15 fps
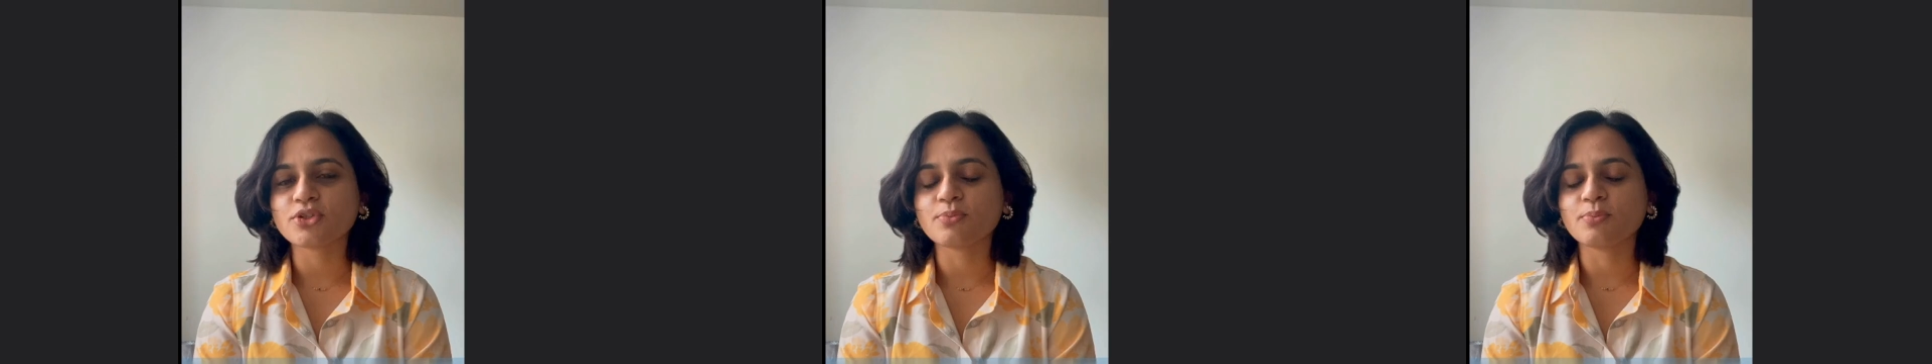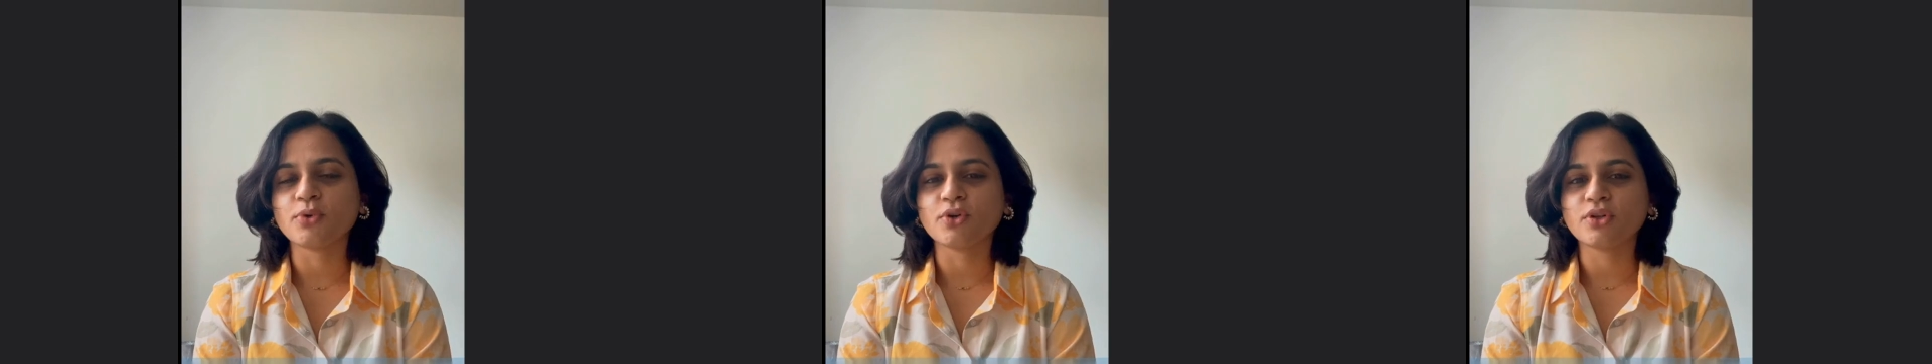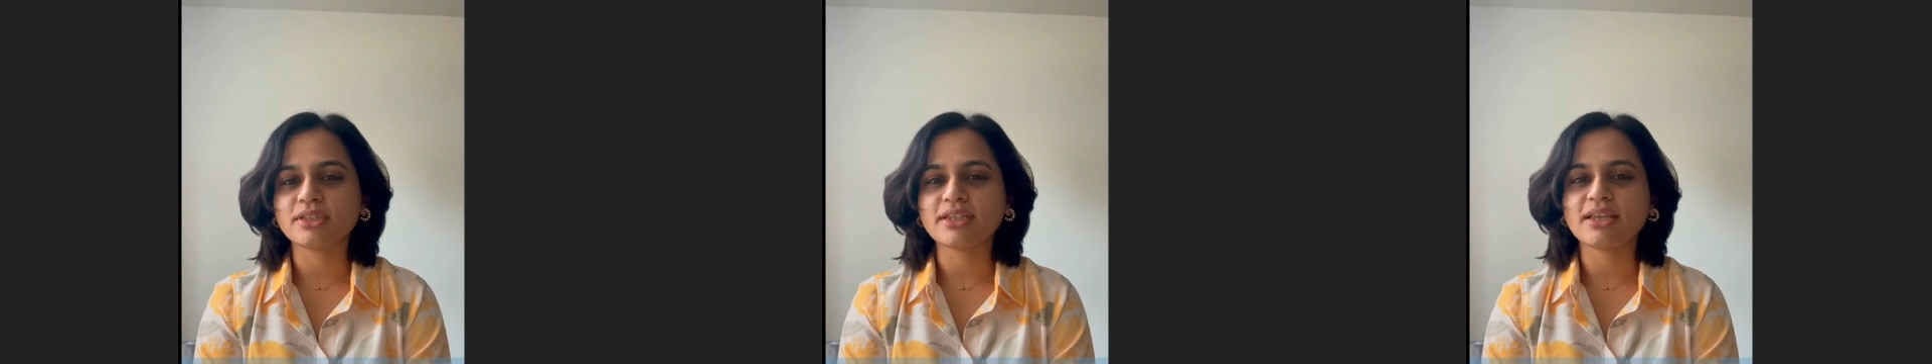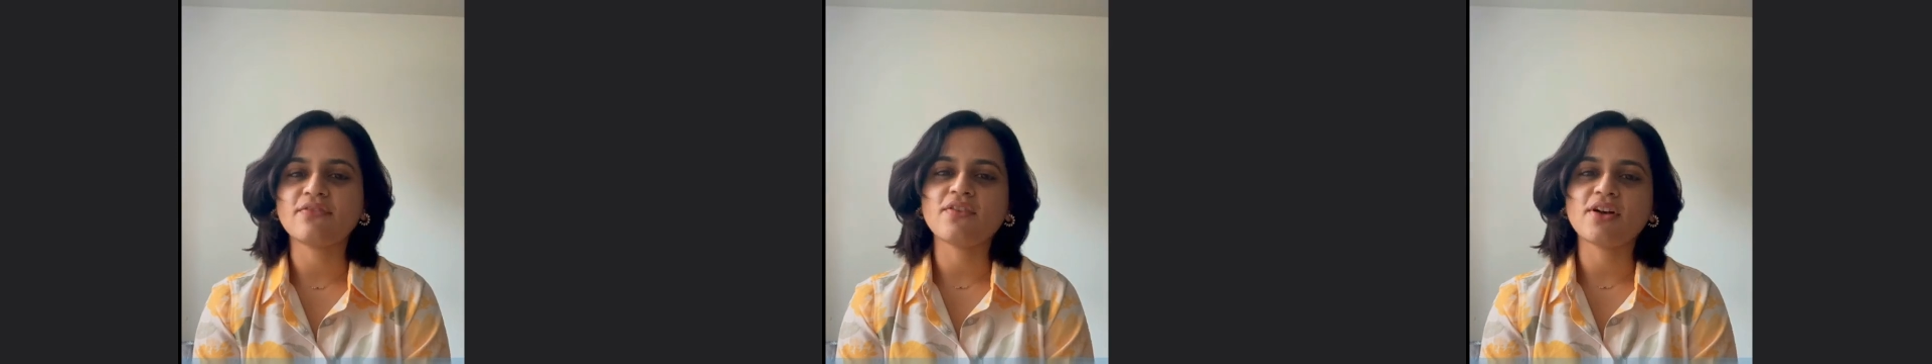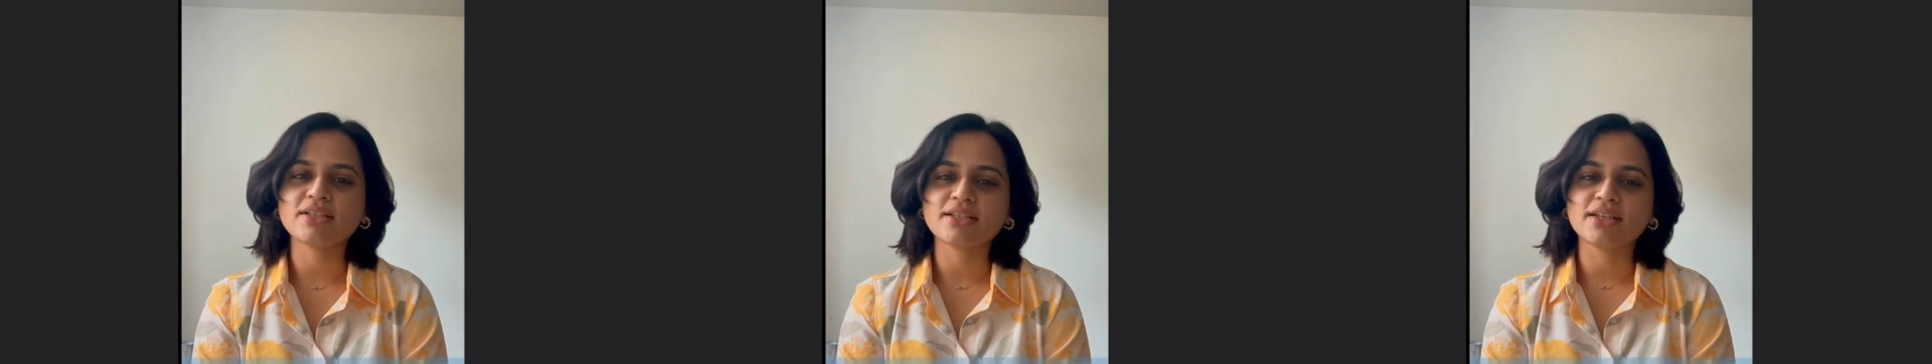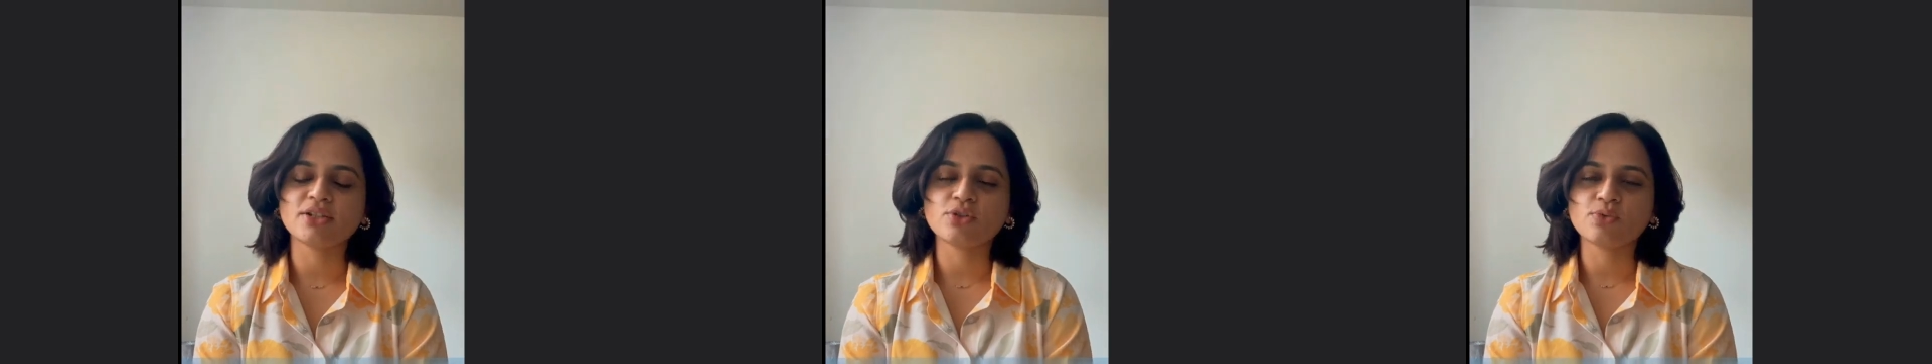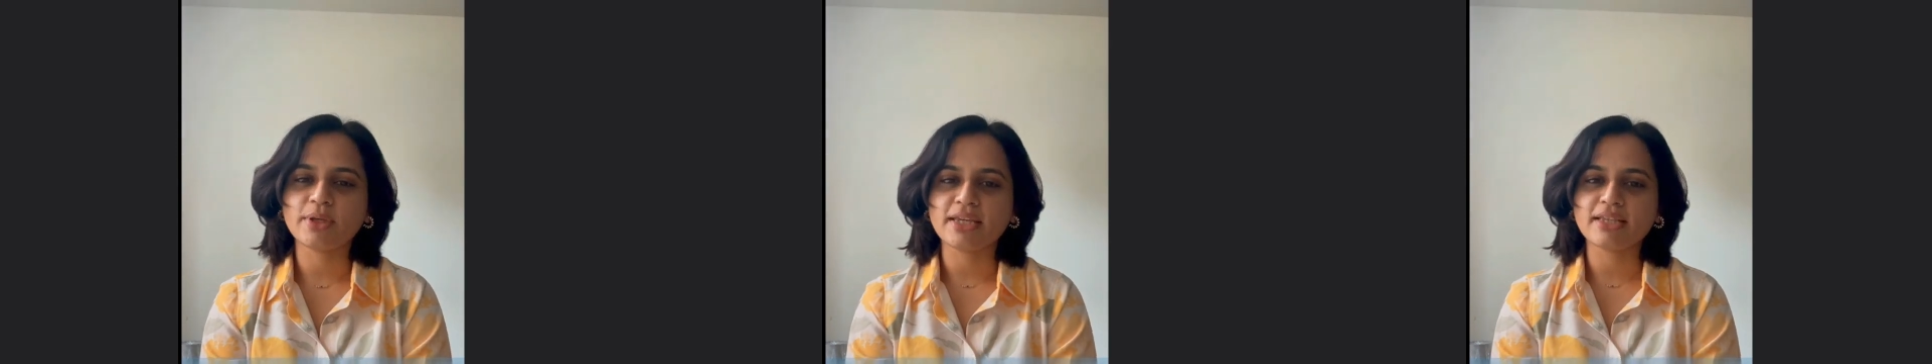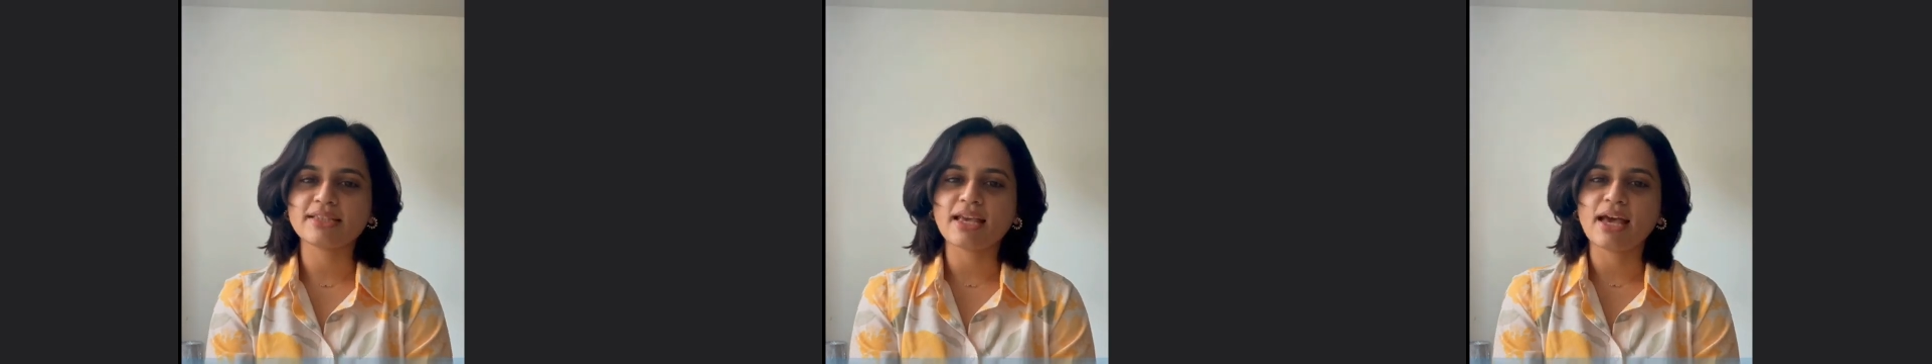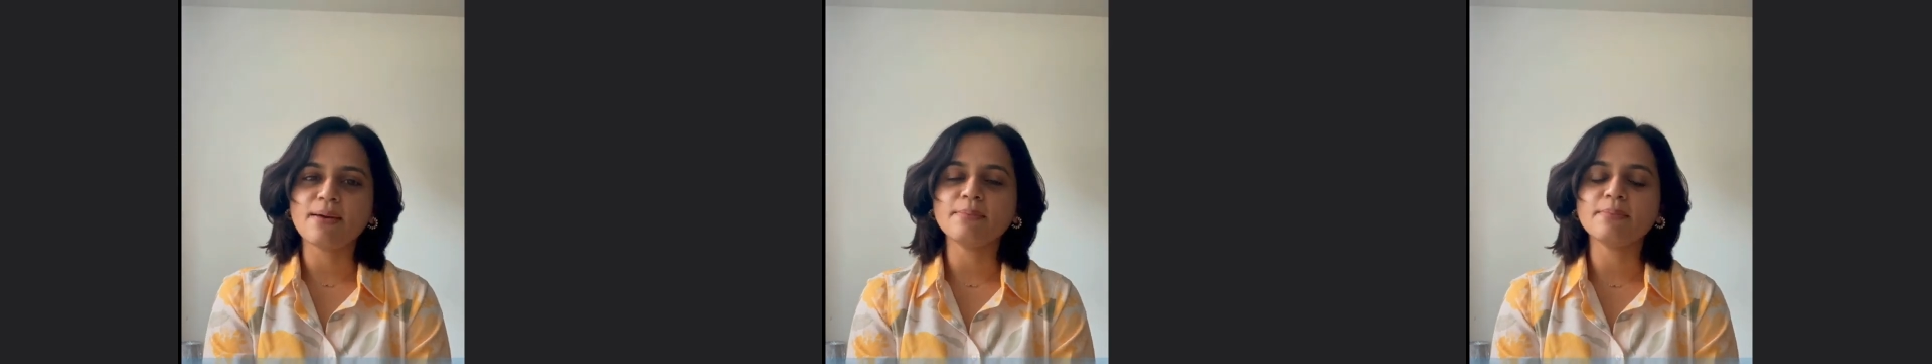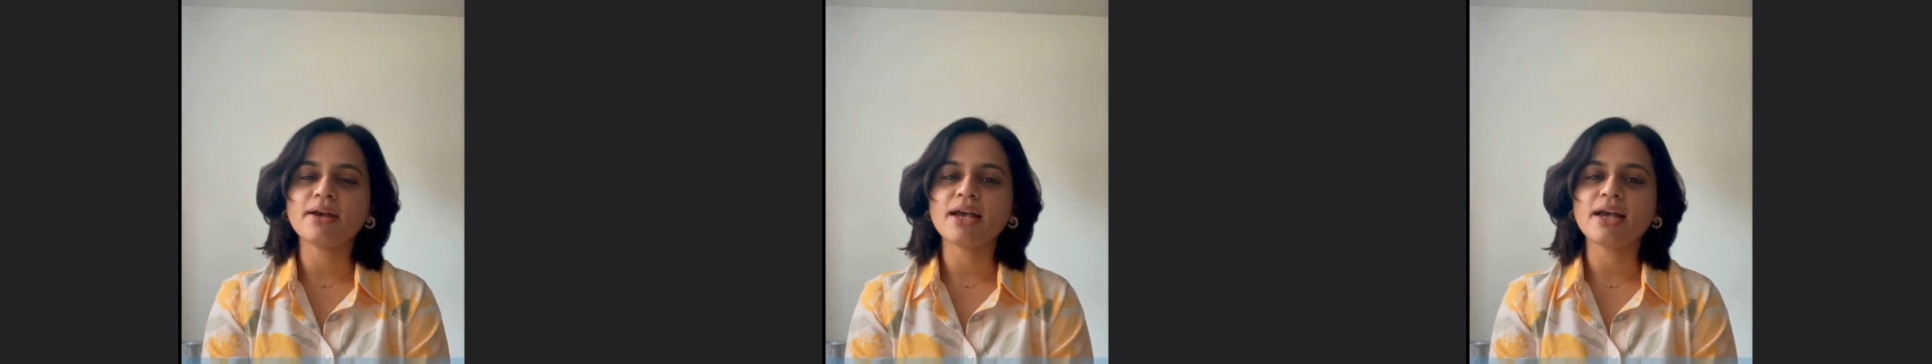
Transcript: book the FRCR 2B exam,